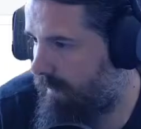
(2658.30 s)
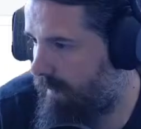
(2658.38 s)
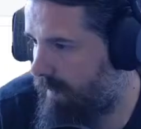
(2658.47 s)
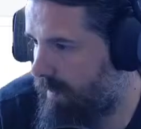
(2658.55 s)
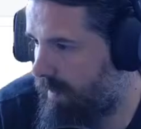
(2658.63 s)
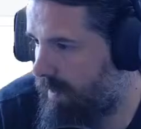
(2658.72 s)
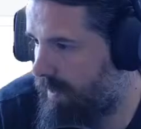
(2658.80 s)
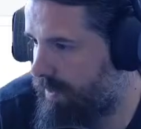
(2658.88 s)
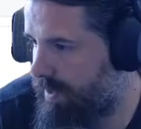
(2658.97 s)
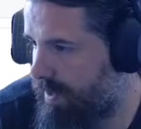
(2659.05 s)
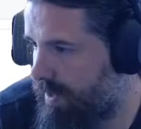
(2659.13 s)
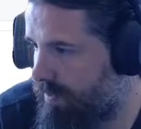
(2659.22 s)
Because that's
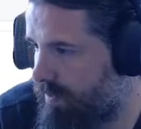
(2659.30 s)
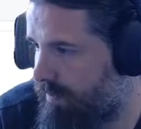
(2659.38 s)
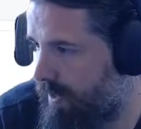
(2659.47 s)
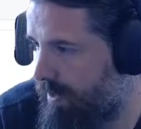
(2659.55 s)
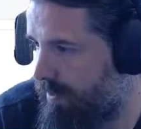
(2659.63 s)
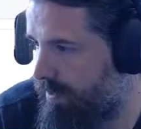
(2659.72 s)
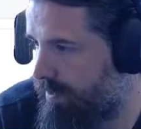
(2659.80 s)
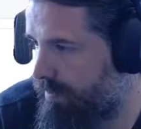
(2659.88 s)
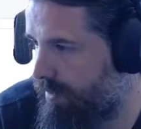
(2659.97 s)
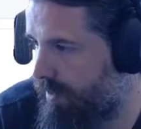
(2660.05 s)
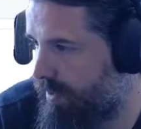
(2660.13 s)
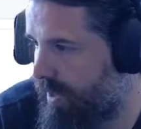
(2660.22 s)
all failed. But
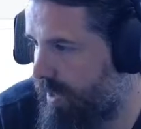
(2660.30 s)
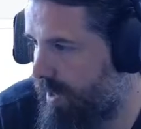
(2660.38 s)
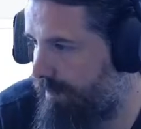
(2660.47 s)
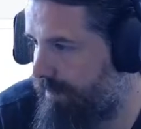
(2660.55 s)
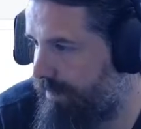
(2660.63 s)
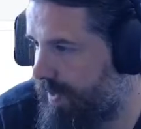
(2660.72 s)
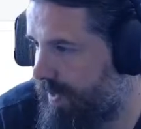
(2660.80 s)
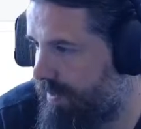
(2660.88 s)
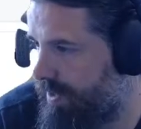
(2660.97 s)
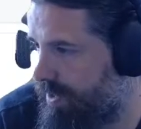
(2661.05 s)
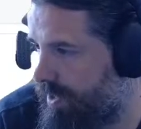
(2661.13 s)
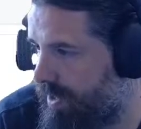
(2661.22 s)
there is an
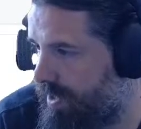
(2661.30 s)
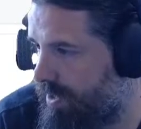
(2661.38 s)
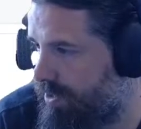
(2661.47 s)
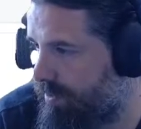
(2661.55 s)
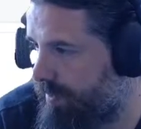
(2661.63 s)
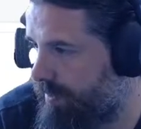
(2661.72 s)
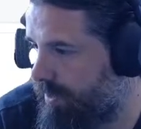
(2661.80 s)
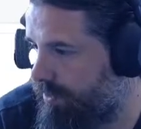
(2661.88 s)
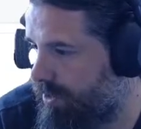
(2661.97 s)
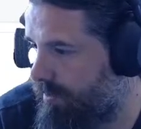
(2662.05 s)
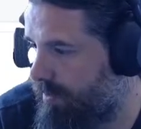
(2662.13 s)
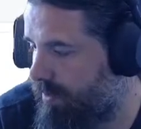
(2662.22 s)
additional build job
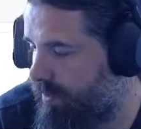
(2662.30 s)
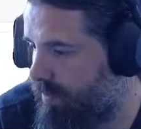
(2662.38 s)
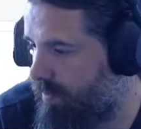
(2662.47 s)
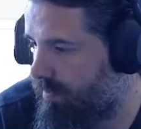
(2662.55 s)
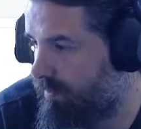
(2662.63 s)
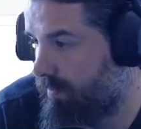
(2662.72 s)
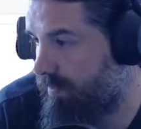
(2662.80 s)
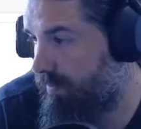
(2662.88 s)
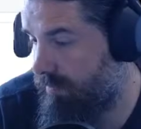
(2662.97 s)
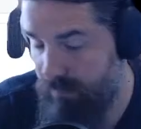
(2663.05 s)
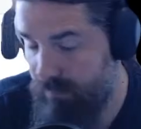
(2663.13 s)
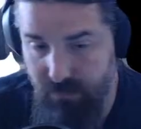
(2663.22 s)
that,
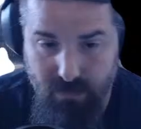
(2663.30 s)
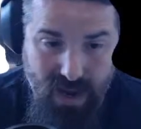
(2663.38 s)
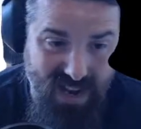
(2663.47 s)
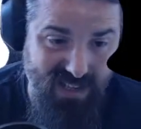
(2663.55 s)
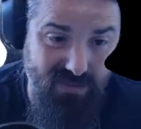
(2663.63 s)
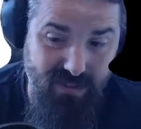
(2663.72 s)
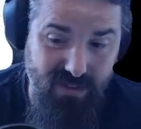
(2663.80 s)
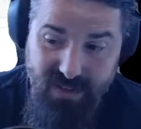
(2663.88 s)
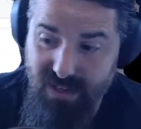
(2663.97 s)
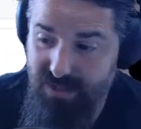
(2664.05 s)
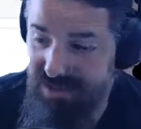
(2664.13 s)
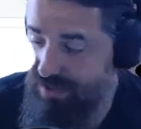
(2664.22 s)
had everything else
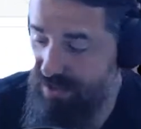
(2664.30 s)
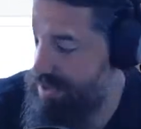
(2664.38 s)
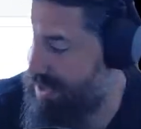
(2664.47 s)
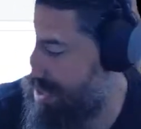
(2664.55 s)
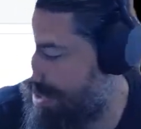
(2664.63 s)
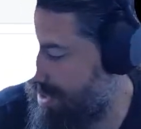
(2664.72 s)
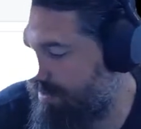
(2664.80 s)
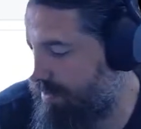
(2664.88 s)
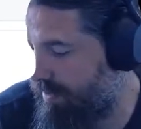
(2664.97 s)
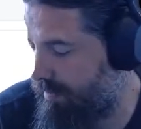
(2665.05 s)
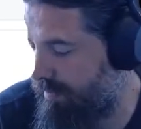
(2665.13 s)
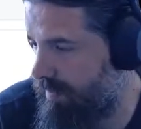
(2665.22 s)
succeeded, it would
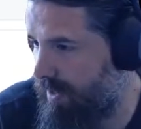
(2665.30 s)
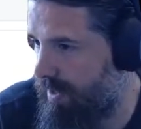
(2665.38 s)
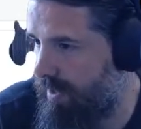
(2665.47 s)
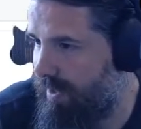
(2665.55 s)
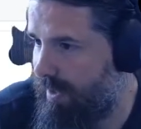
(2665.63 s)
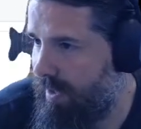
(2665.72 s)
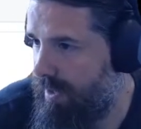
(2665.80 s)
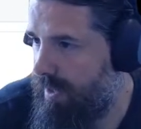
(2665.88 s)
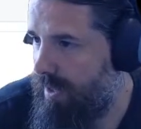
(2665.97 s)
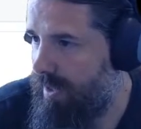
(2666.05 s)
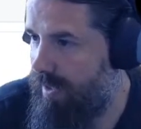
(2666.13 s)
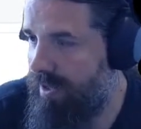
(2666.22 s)

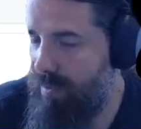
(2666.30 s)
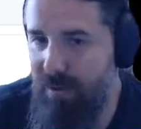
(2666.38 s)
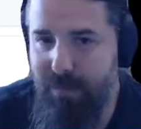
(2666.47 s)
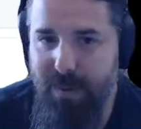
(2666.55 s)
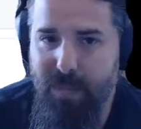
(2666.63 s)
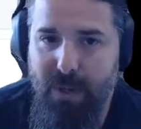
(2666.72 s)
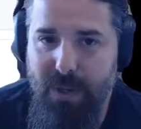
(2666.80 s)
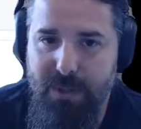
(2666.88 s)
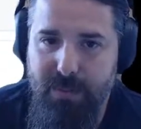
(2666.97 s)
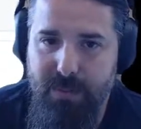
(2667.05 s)
have been possible